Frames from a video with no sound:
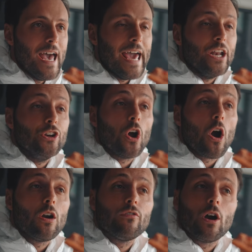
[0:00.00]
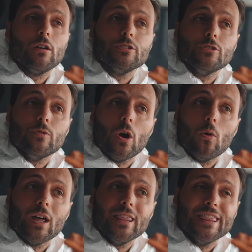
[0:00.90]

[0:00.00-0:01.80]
And in your heart of hearts, you know that